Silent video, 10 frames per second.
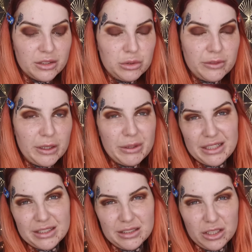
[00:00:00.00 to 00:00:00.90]
So if anyone
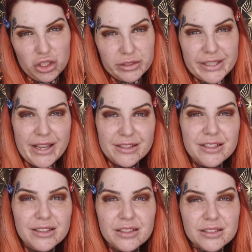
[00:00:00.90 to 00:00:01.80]
has any good
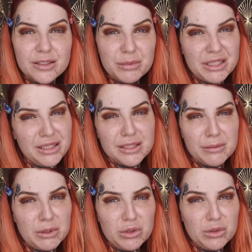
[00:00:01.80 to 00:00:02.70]
techniques, please
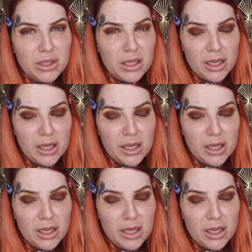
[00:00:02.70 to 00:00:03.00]
let me know.